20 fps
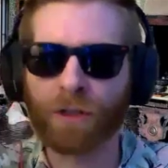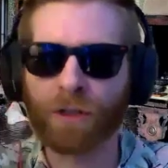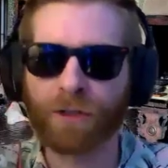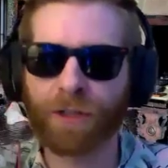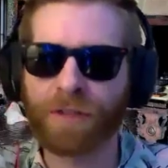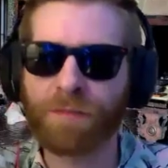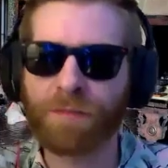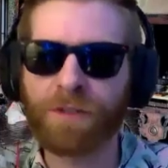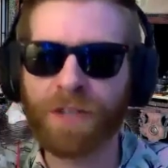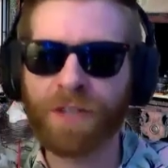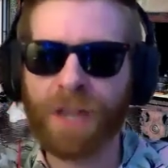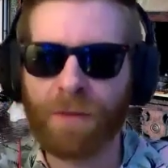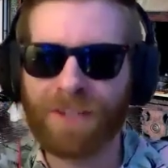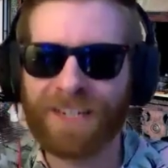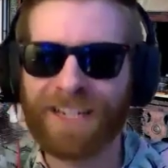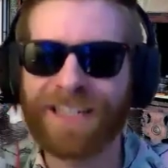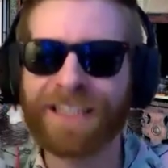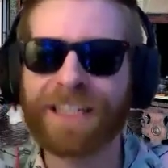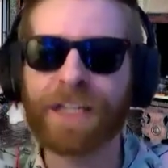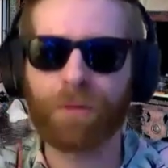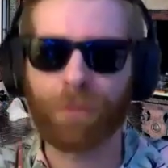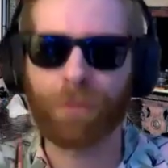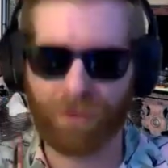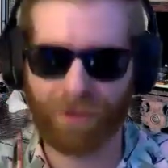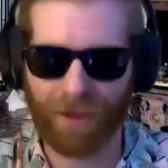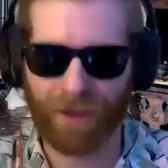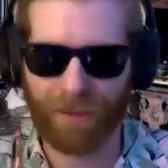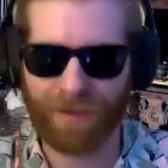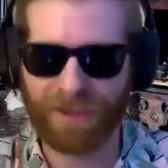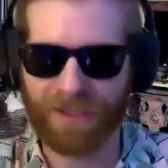this museum was littered
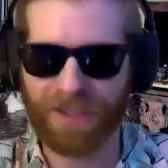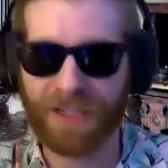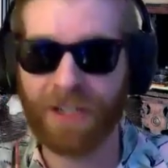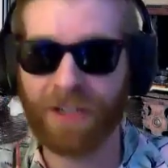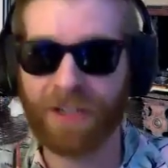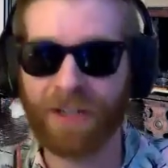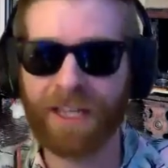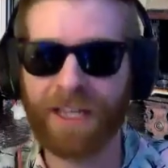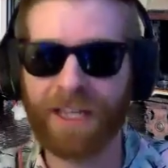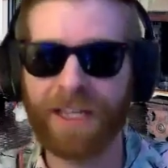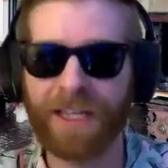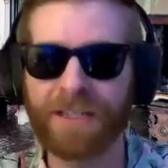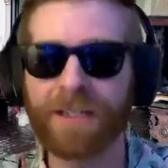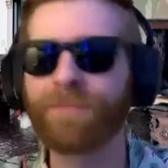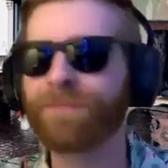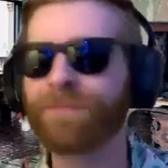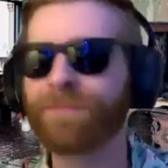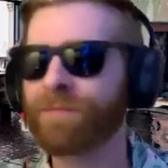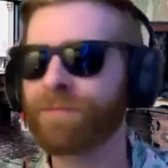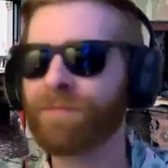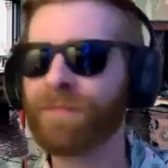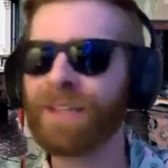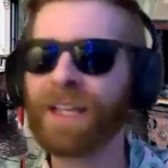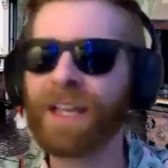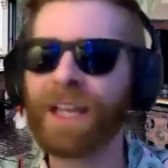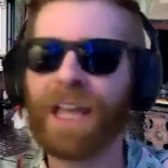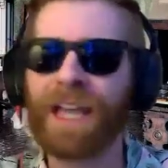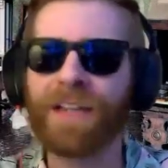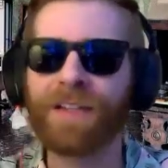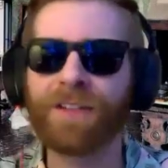with them and still is.
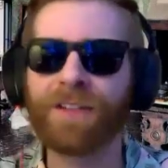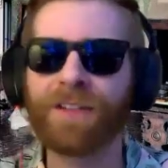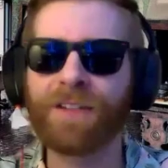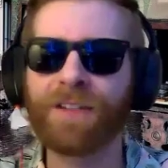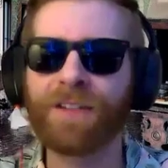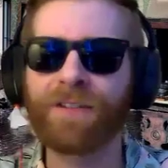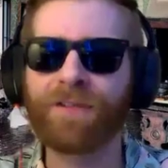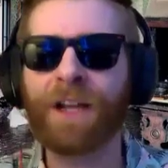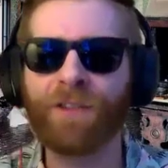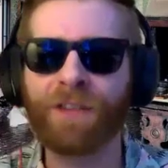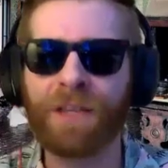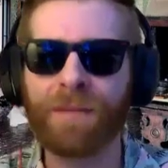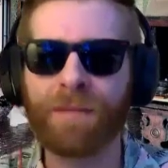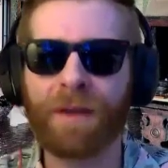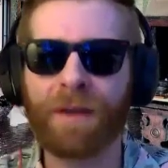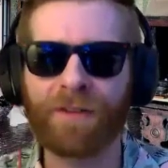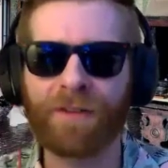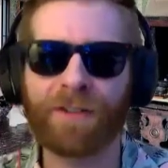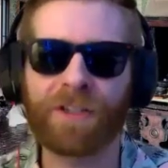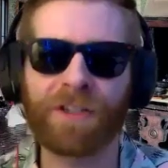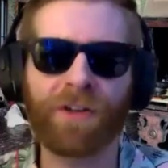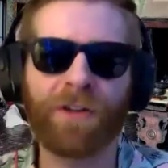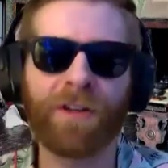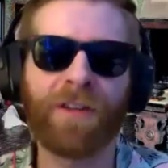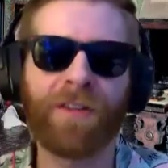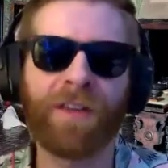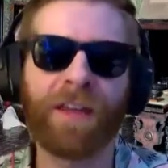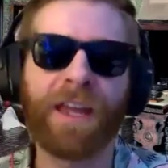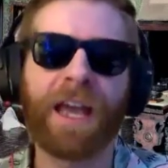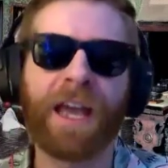And to find out the amount of
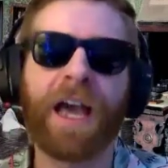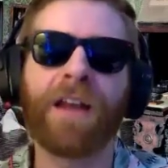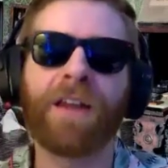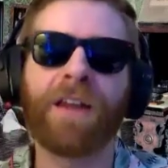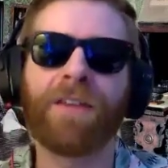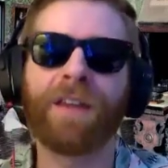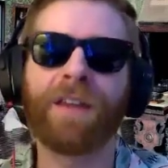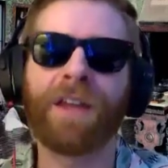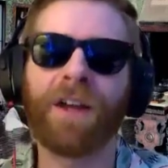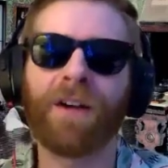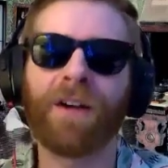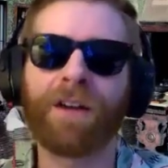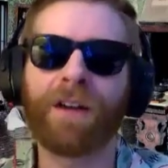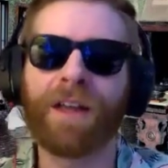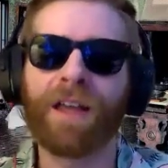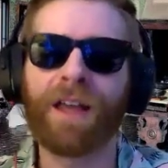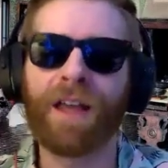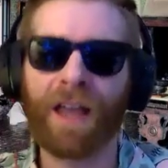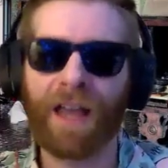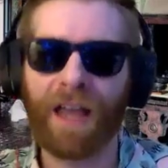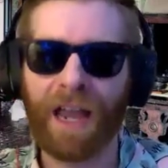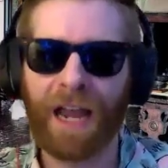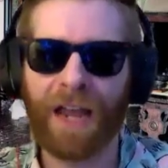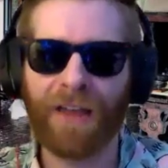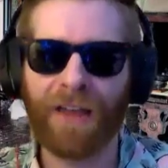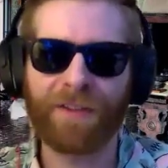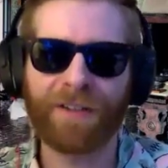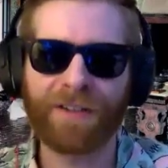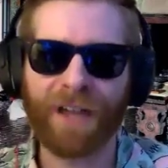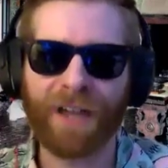security they had in there
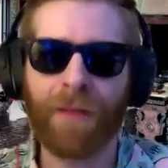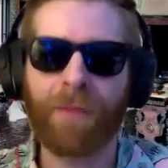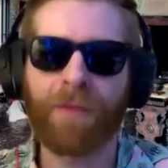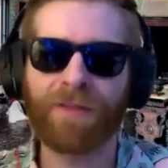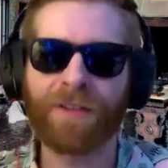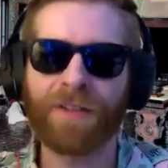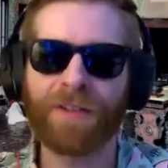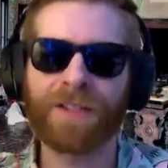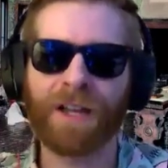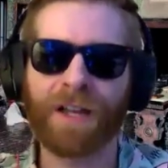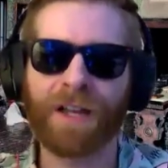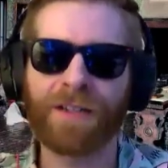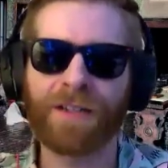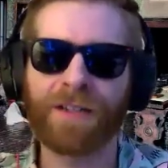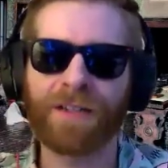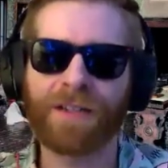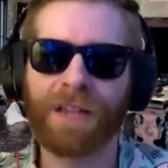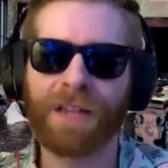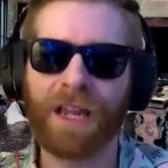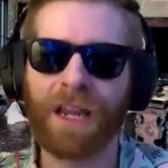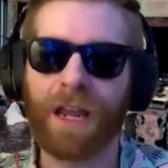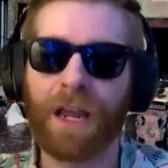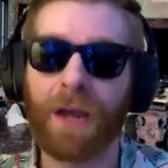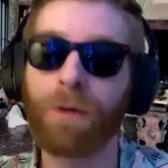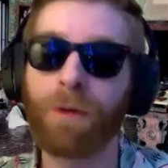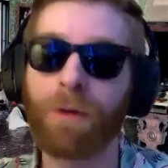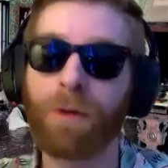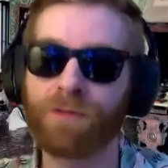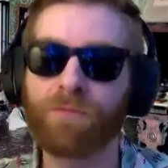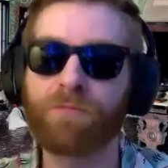at the time of this heist,
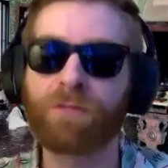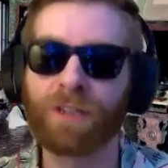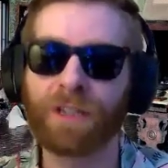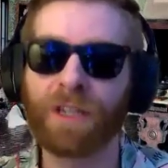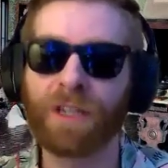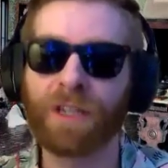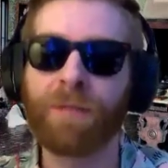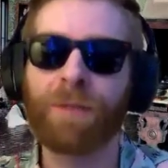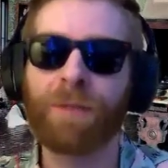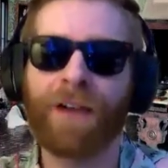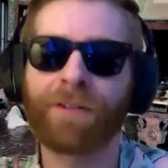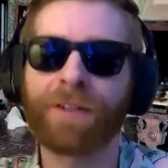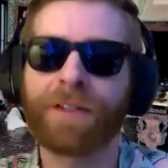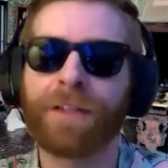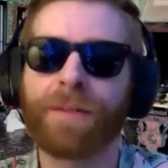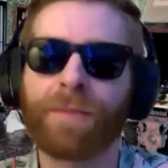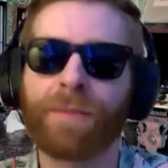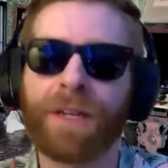it was really baffling to